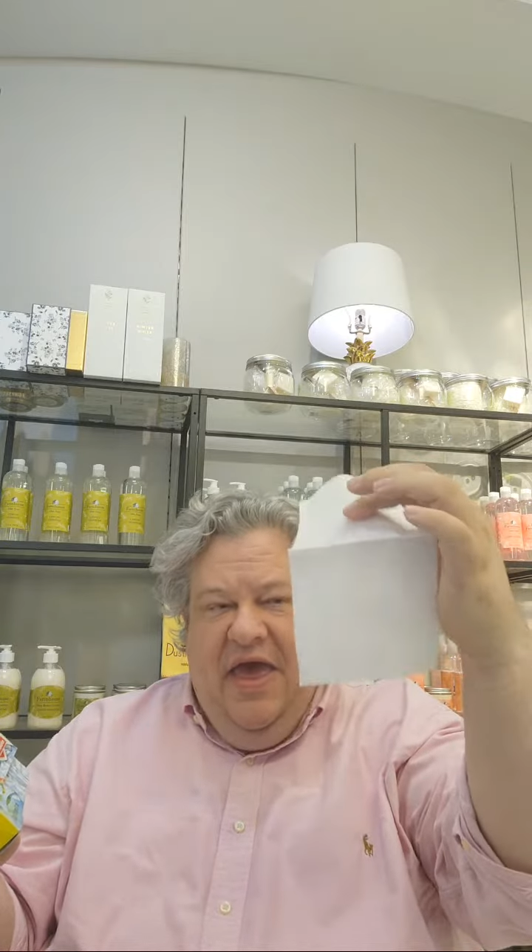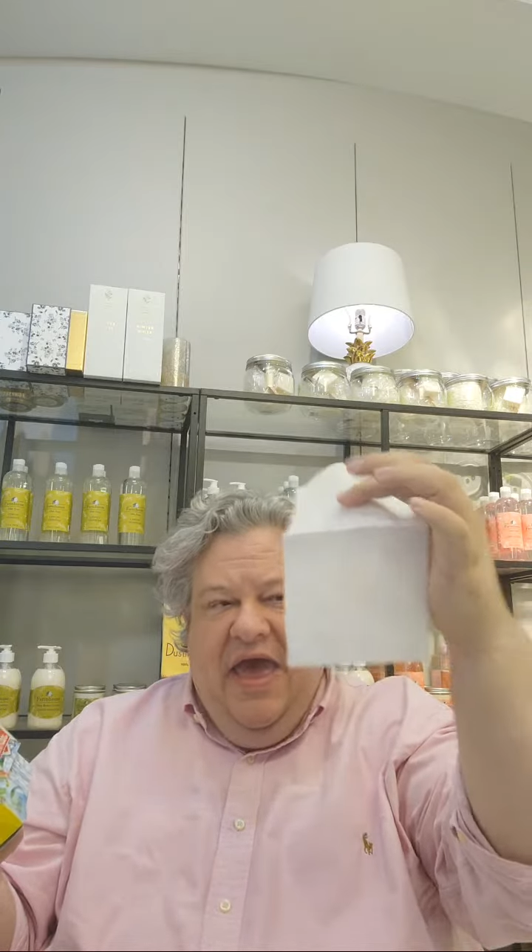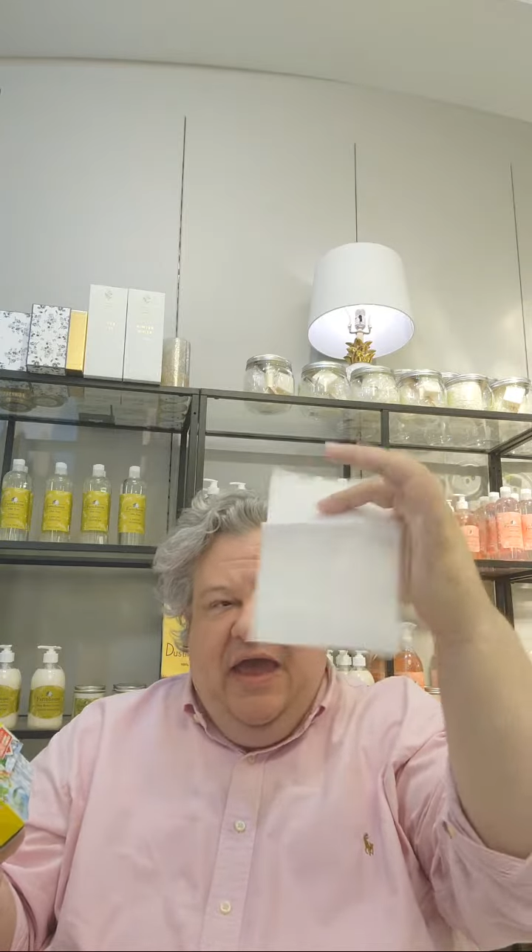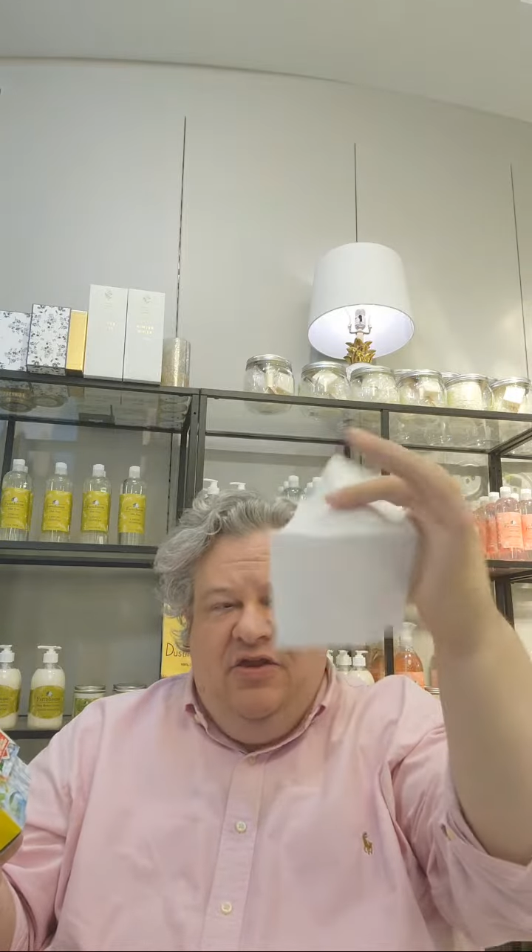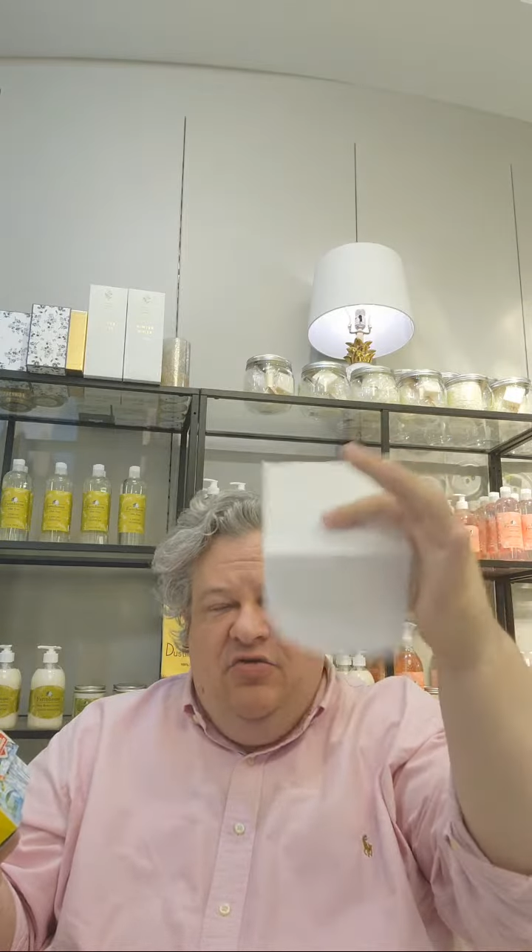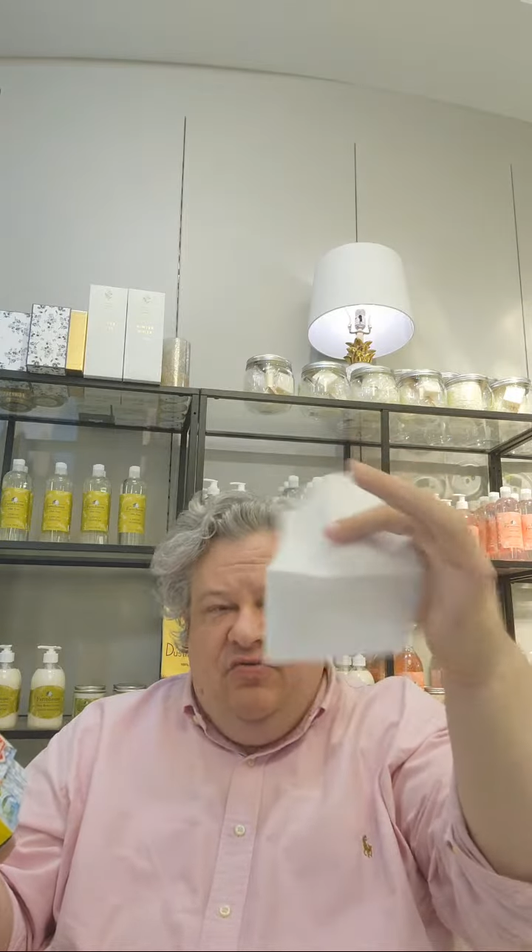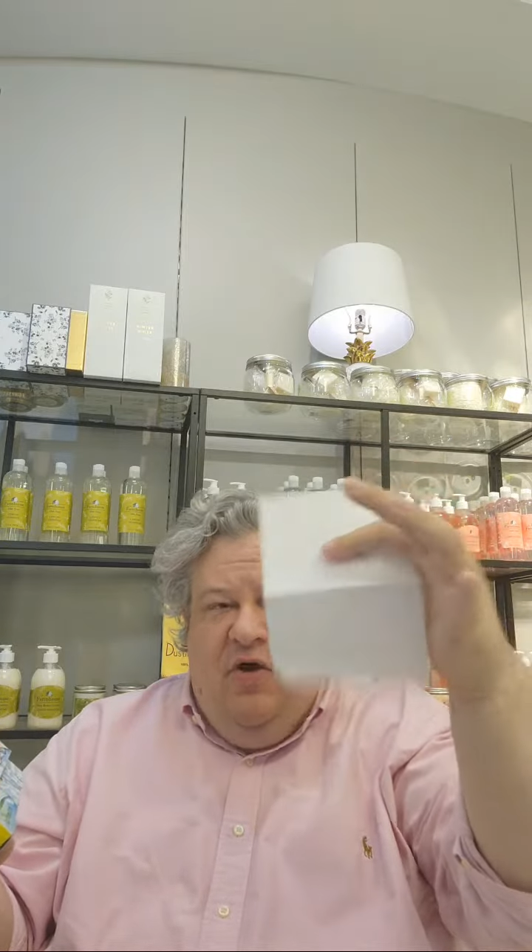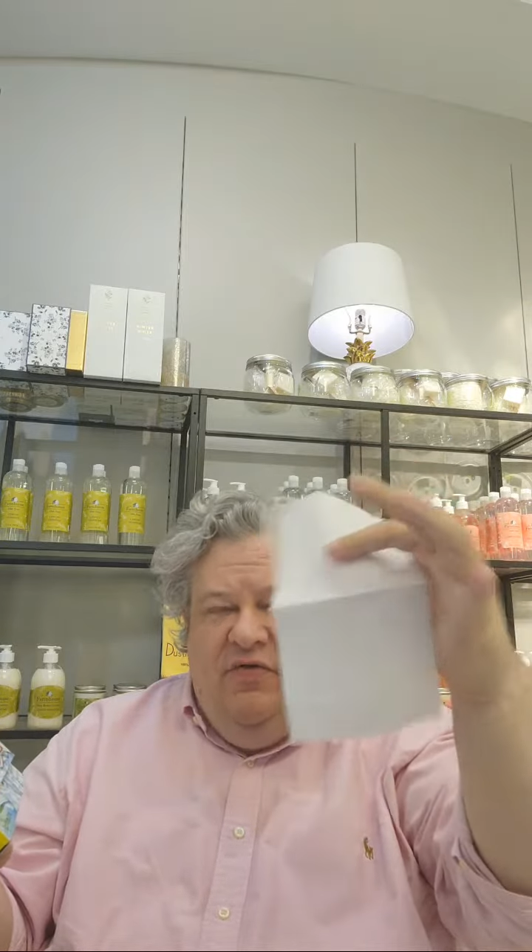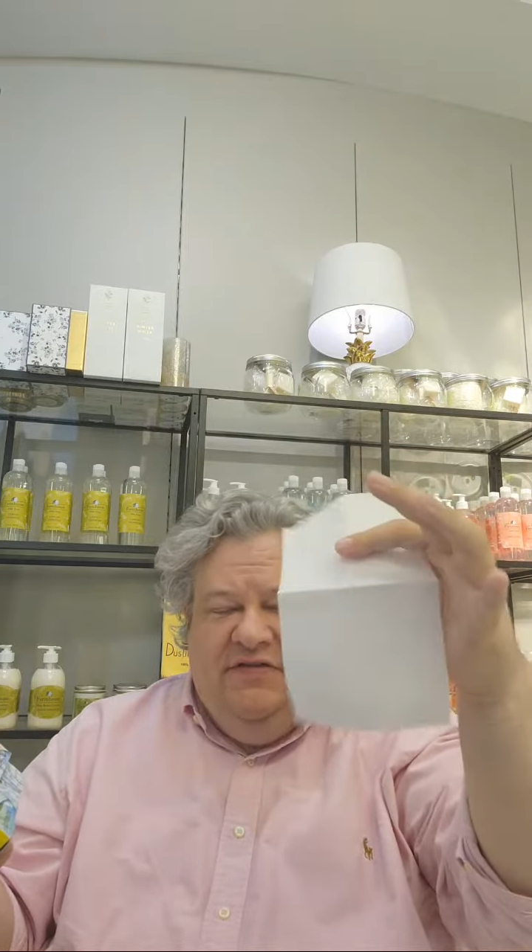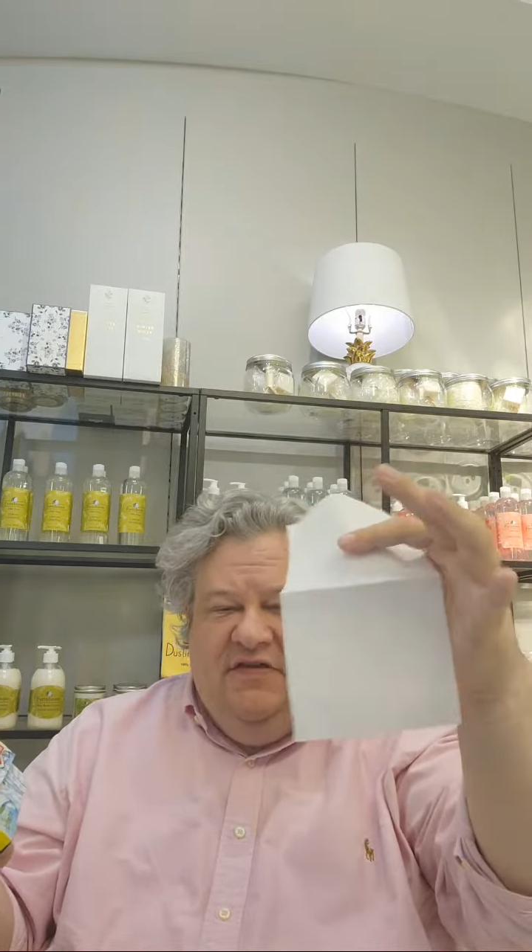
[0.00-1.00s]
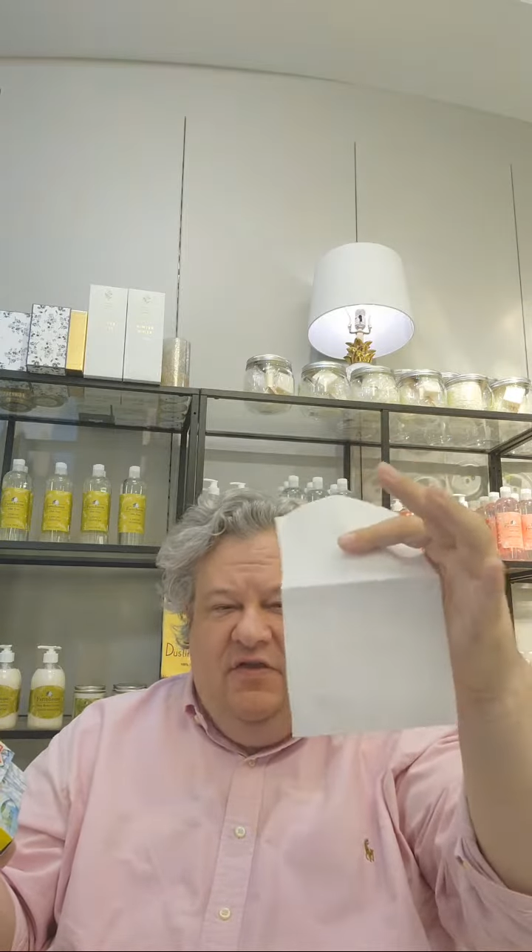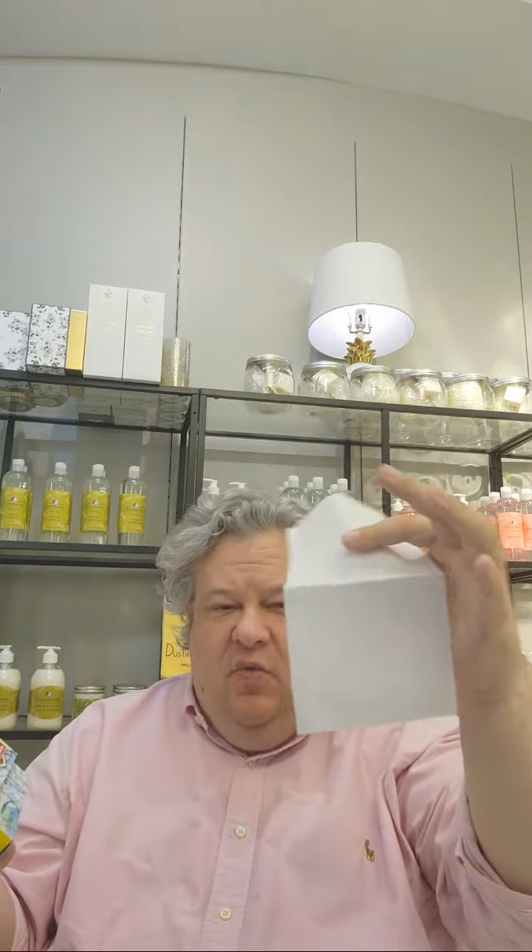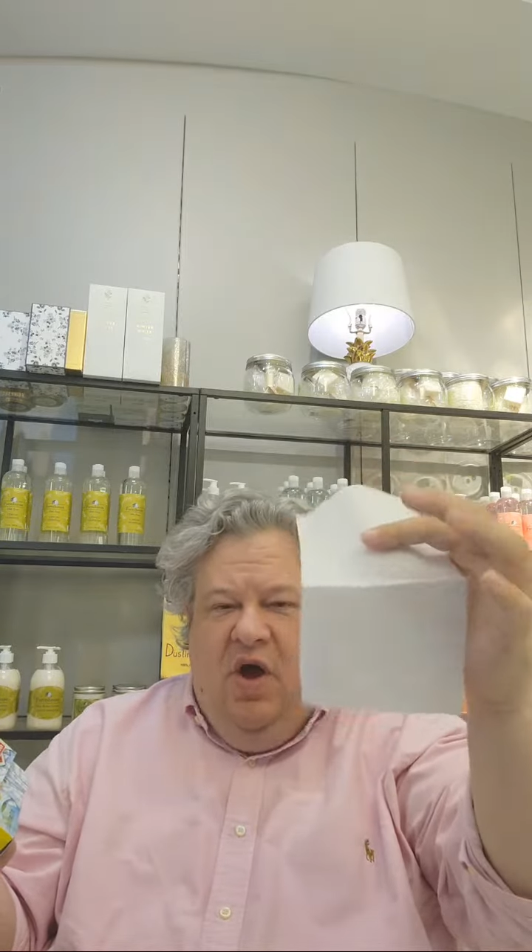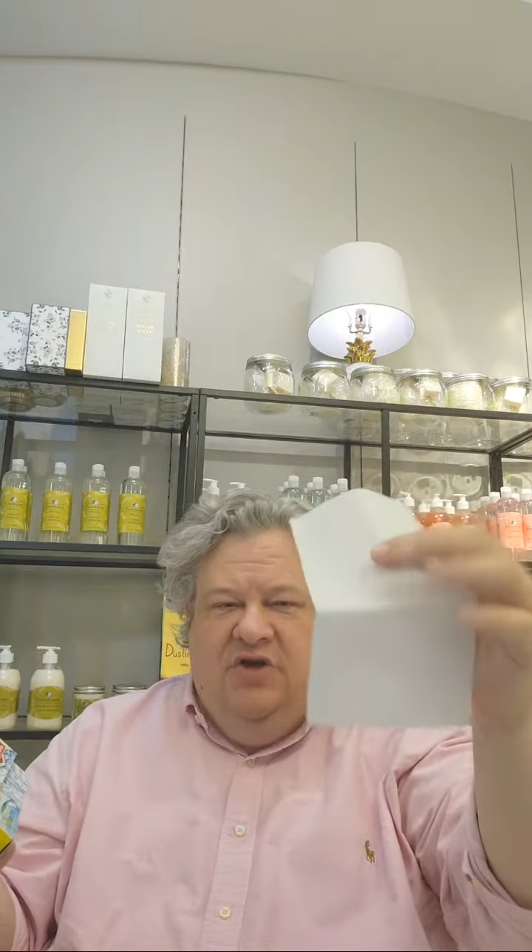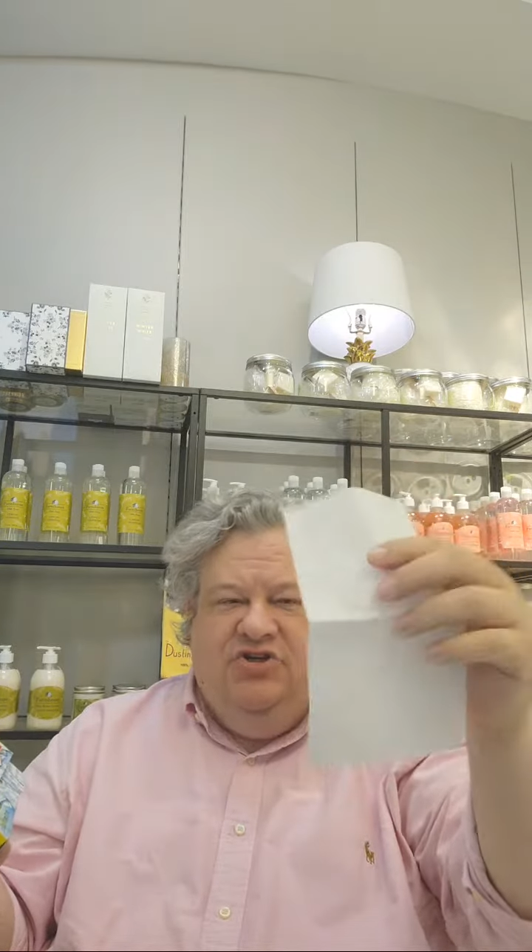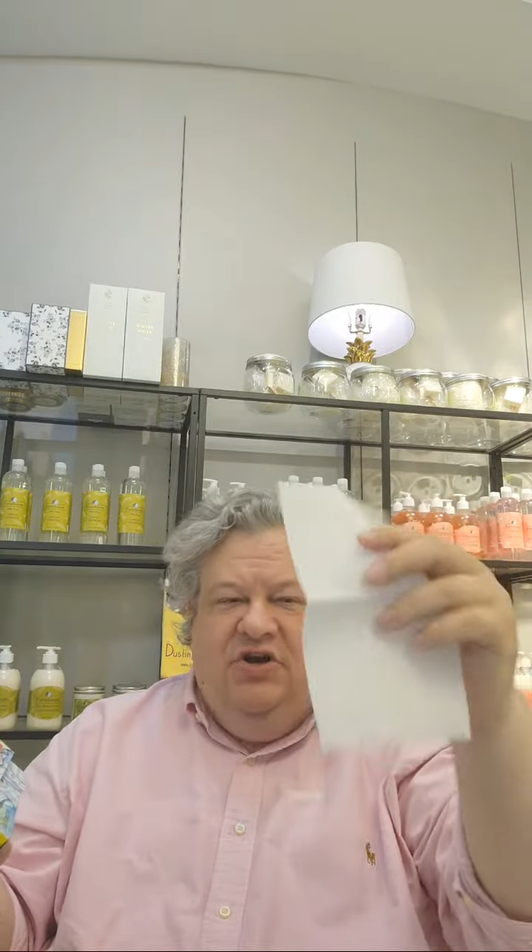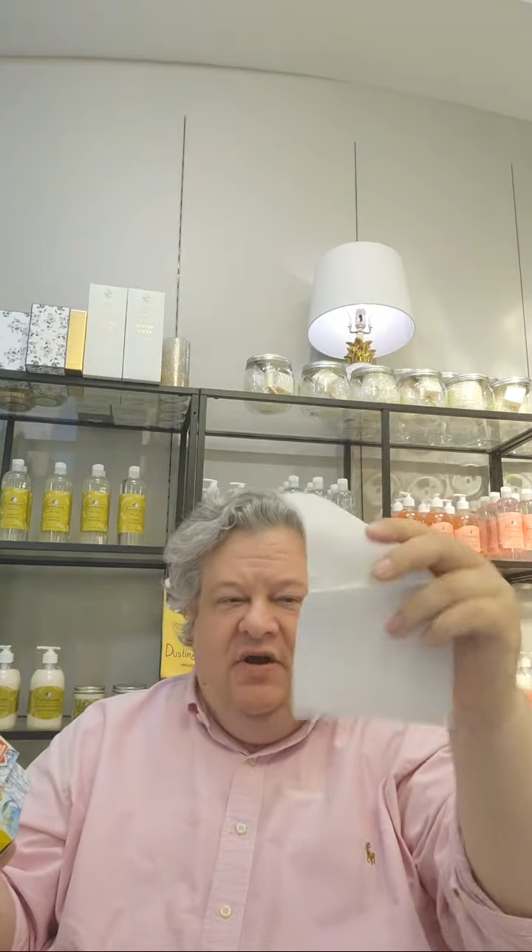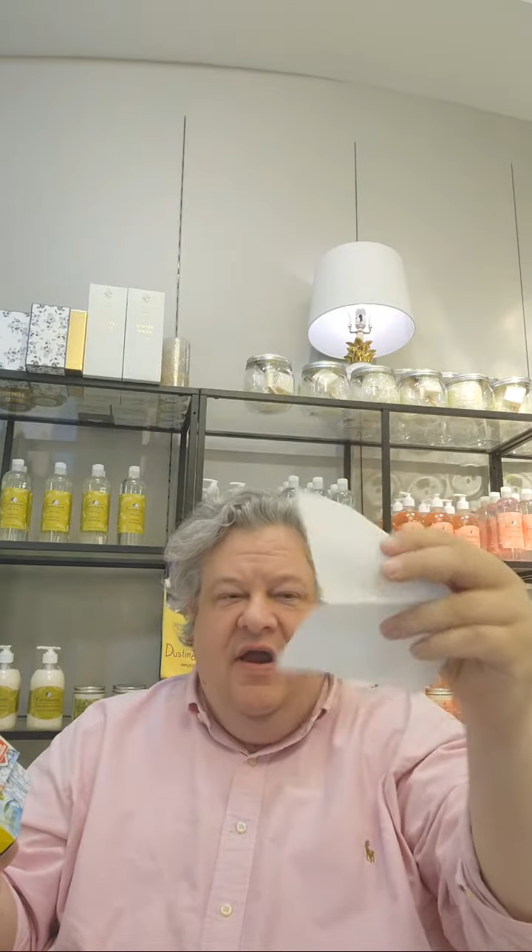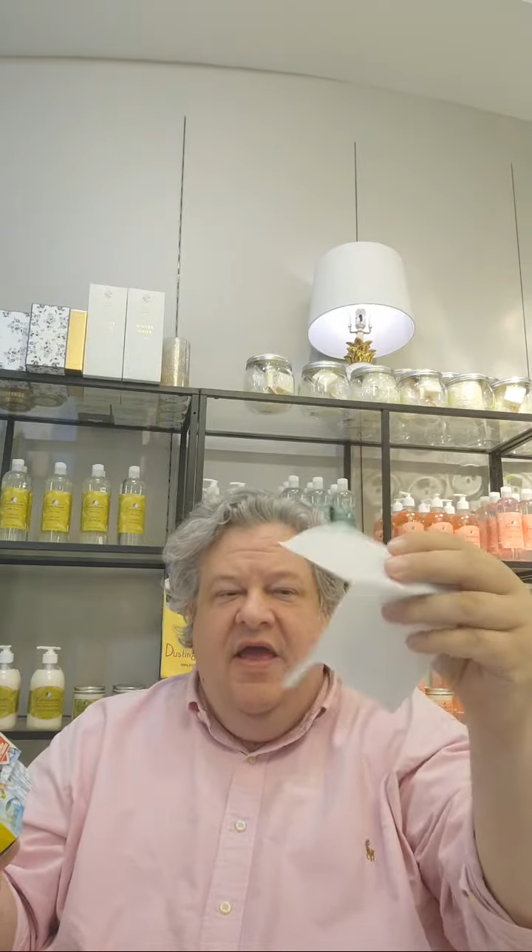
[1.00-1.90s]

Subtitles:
and you throw this in the washer.